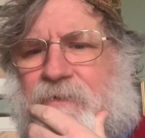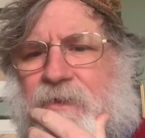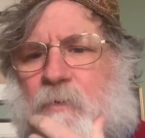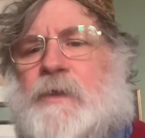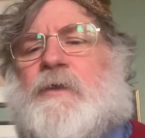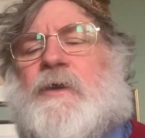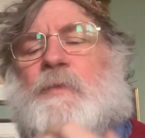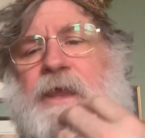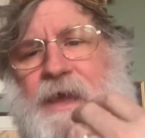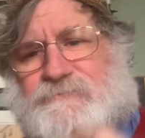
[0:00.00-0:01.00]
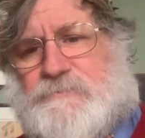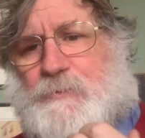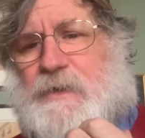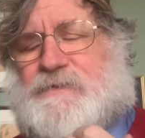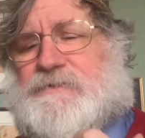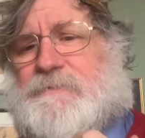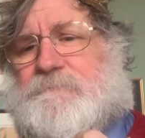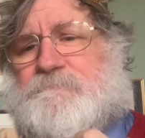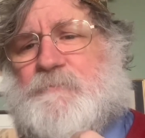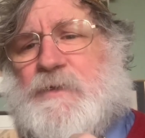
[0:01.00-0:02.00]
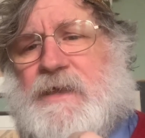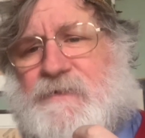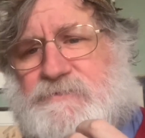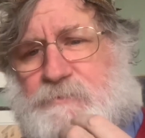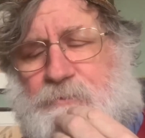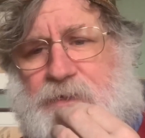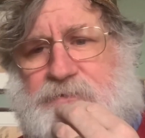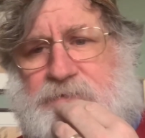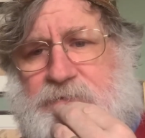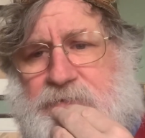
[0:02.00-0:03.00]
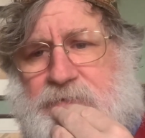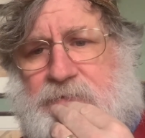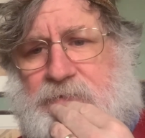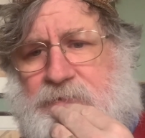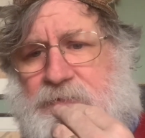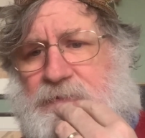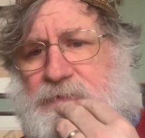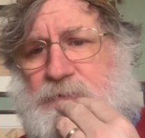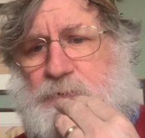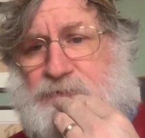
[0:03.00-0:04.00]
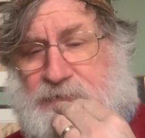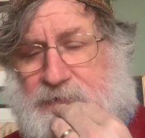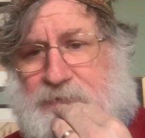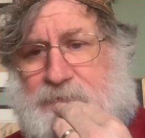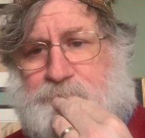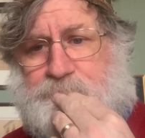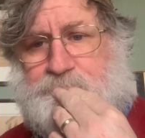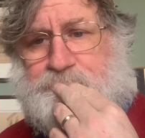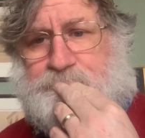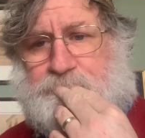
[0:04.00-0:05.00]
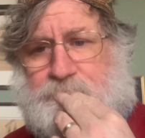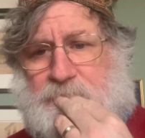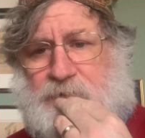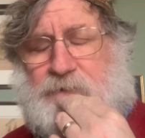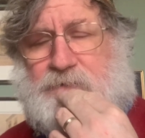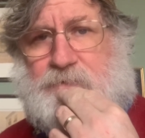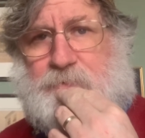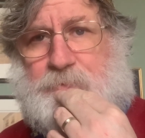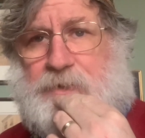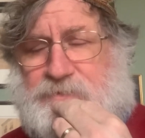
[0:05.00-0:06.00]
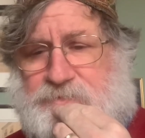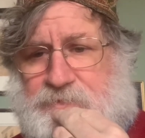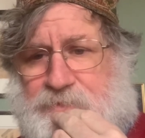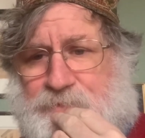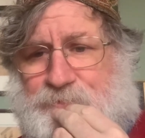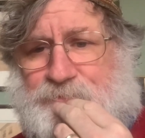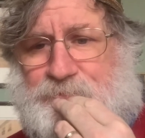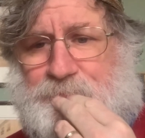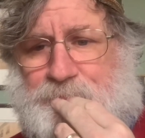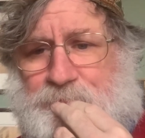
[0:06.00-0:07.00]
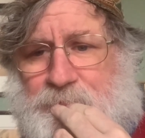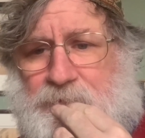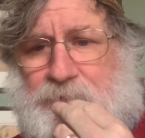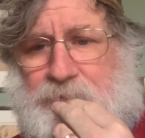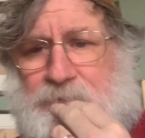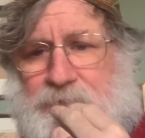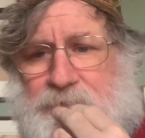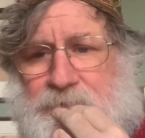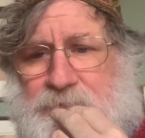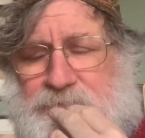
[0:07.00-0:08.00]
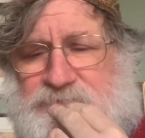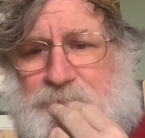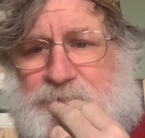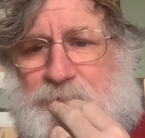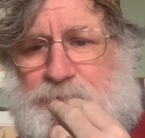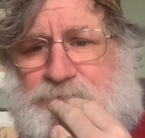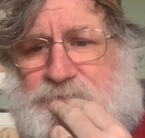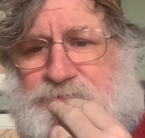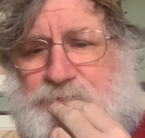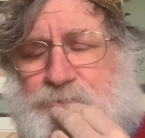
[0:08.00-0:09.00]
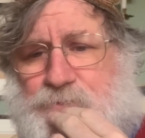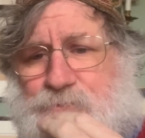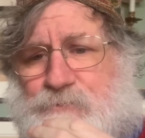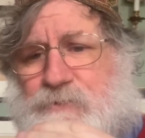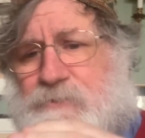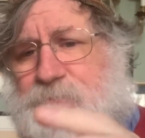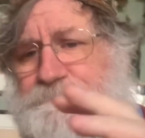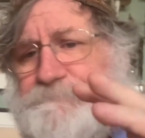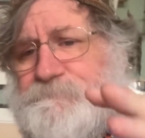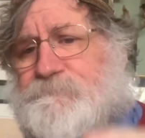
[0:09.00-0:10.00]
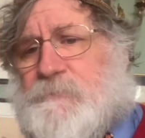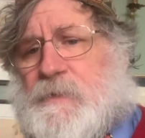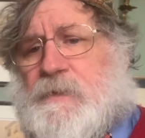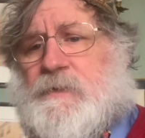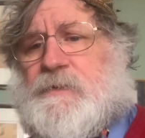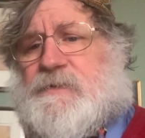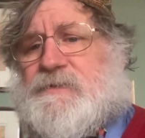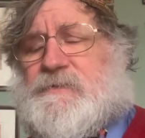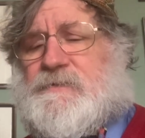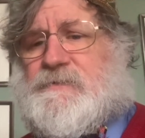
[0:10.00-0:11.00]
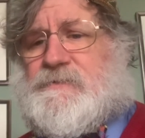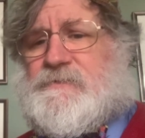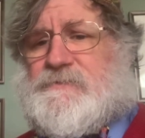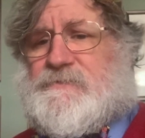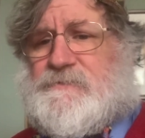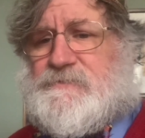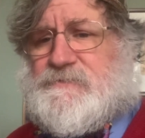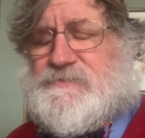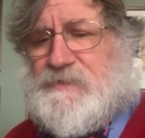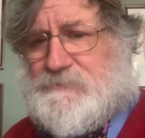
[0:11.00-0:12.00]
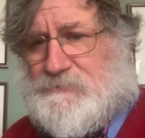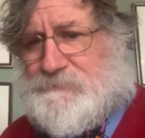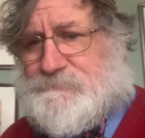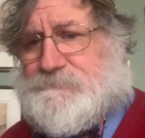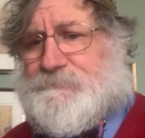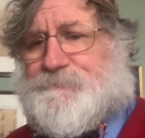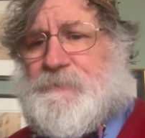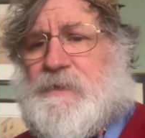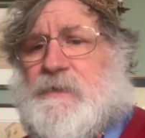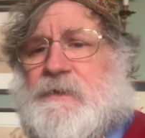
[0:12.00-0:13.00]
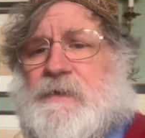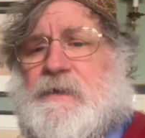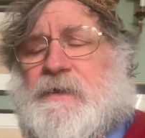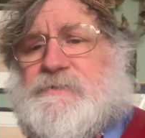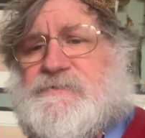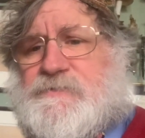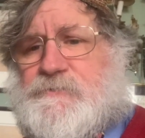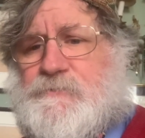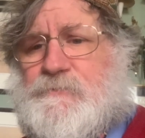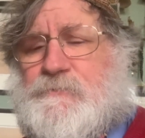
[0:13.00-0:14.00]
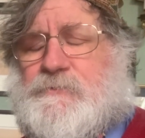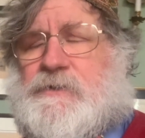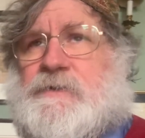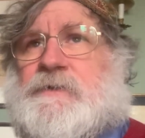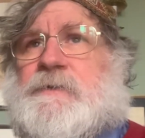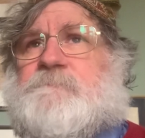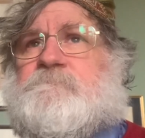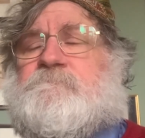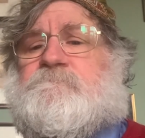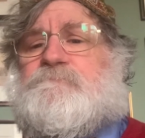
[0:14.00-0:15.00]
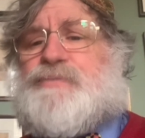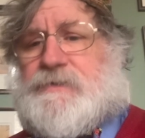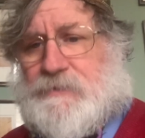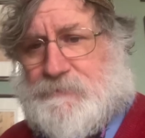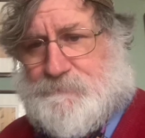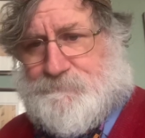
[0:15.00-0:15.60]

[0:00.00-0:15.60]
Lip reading: we have to be ready. We have to be ready with care. And mental health is something which is so subtle and so brittle.